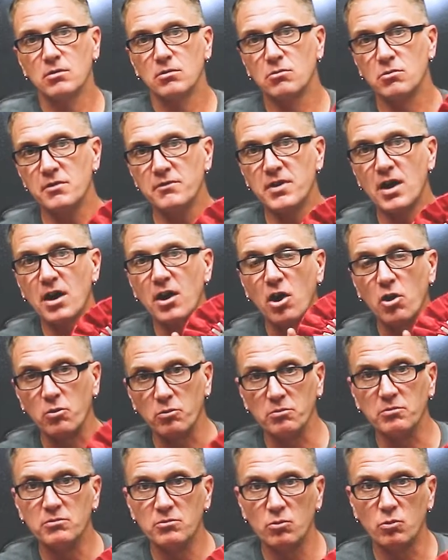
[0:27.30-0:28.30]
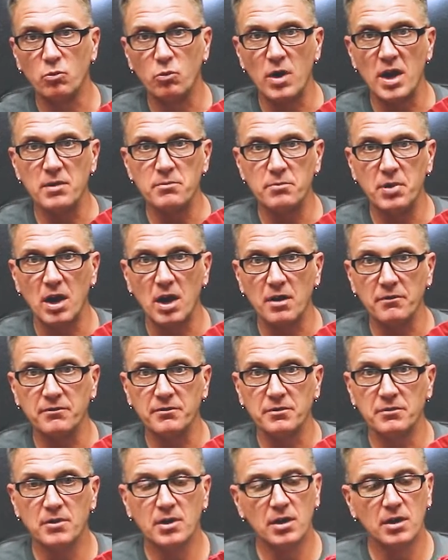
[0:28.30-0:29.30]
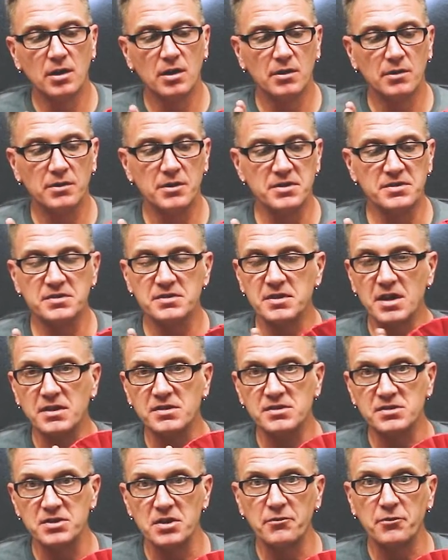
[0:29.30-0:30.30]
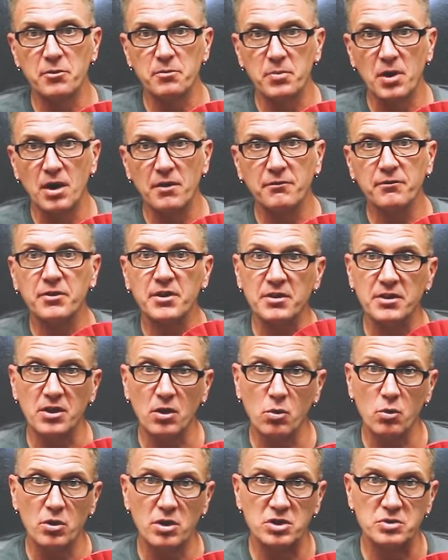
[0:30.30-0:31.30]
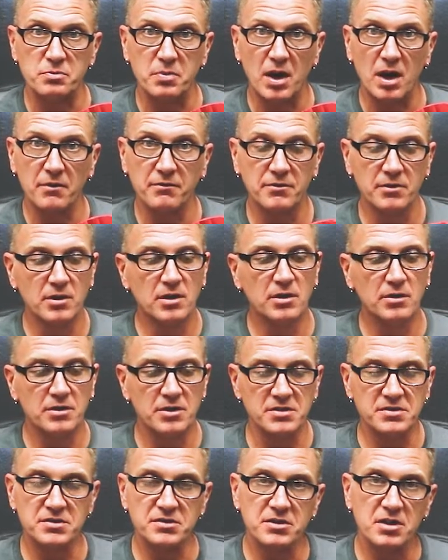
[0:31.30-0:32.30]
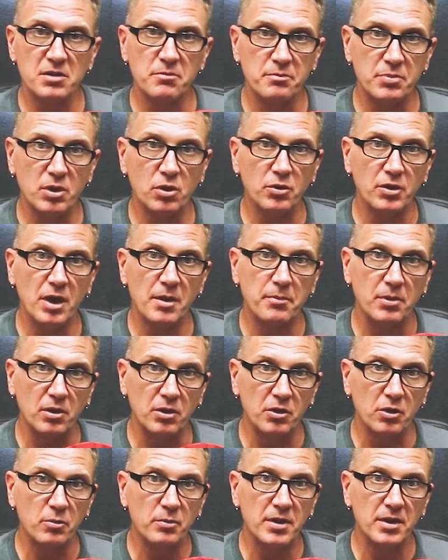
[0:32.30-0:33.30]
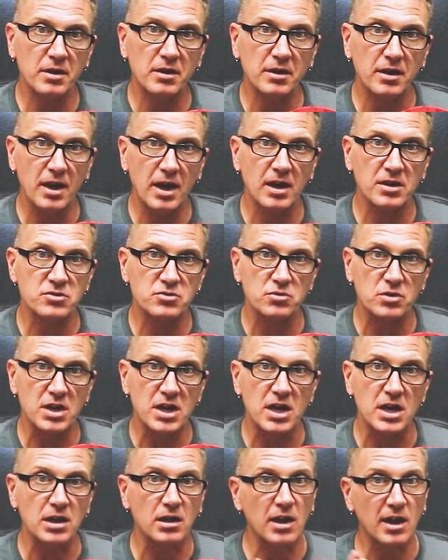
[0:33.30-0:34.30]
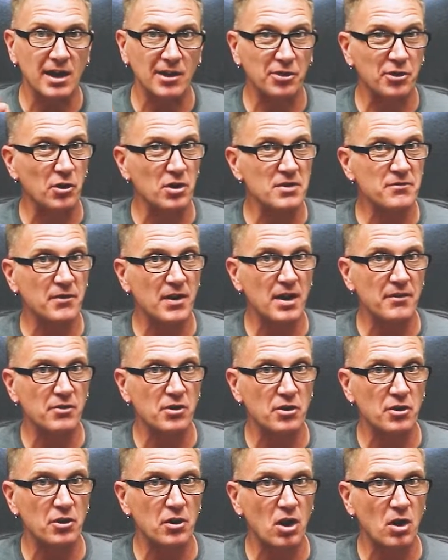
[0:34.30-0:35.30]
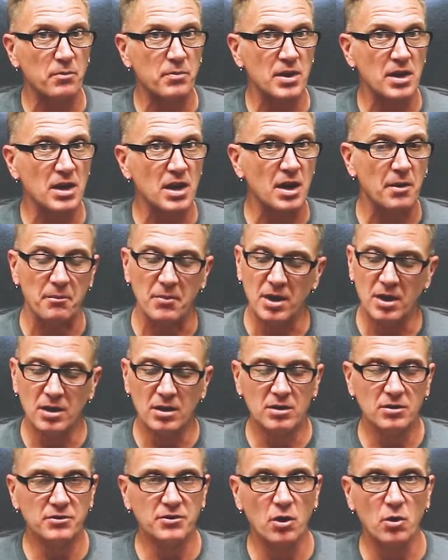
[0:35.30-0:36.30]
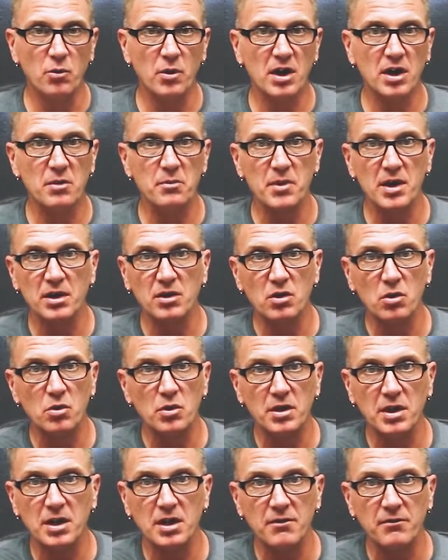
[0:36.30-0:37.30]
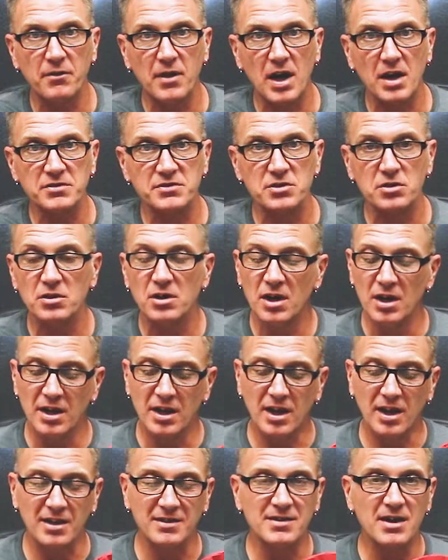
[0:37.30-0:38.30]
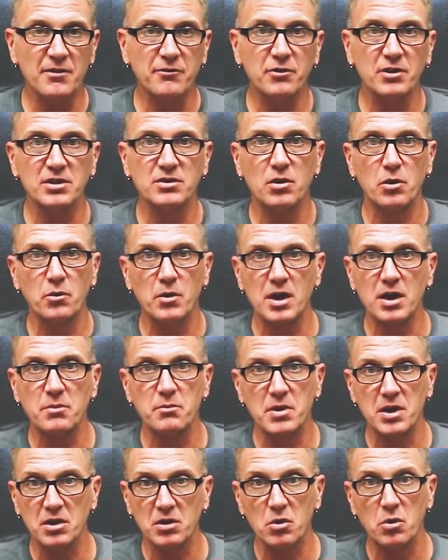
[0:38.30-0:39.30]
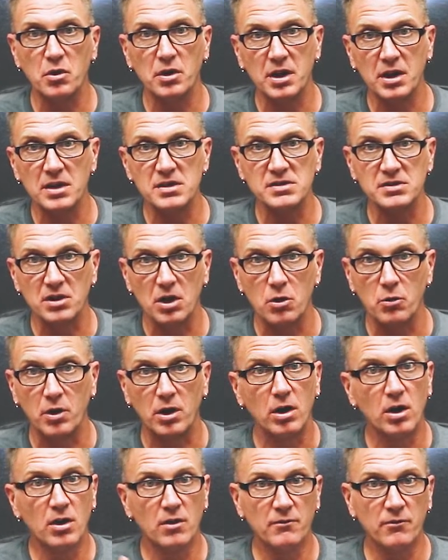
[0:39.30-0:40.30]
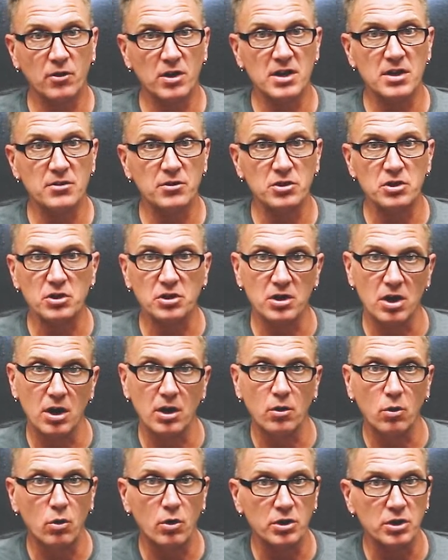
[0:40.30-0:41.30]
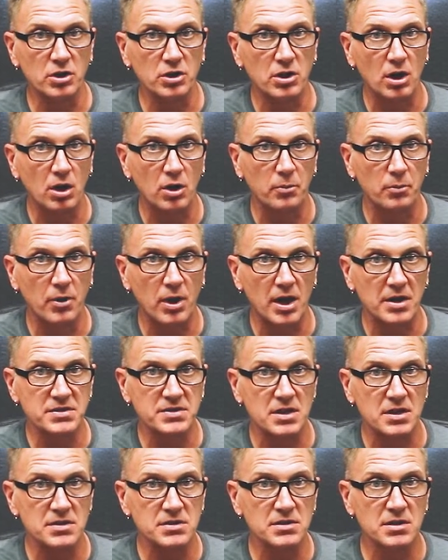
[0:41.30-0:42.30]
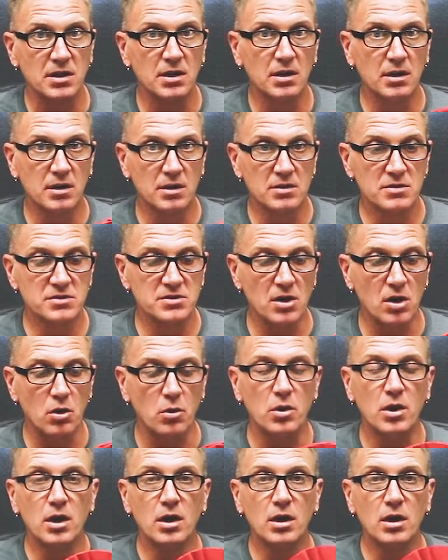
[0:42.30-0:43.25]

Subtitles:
We've got our red buff. This is a stiffer buff than the orange buff. This is going to build up a little bit of extra heat at 3,500 RPM. Don't recommend going any faster, and I definitely don't recommend going any slower for either your cut or your color process. So